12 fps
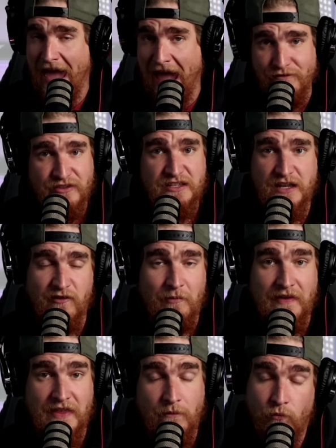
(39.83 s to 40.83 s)
Everything's covered
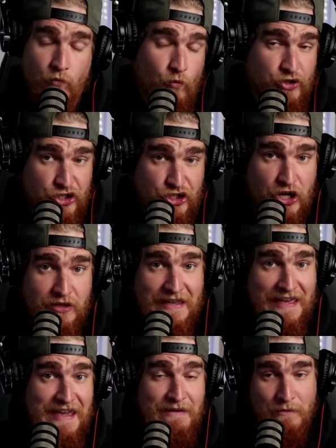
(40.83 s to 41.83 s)
by them, which is good that
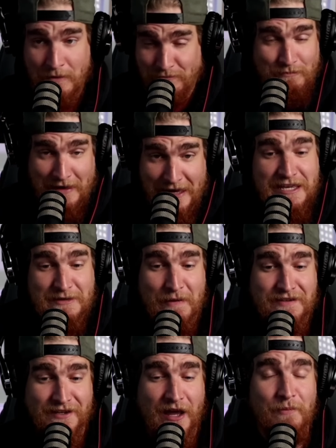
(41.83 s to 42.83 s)
he
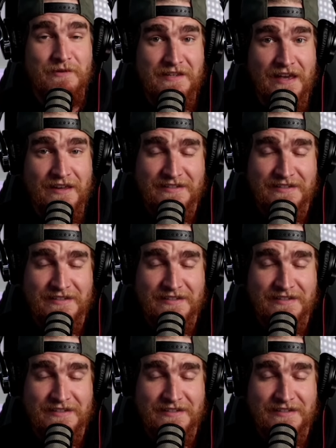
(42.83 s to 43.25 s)
spent to come see us.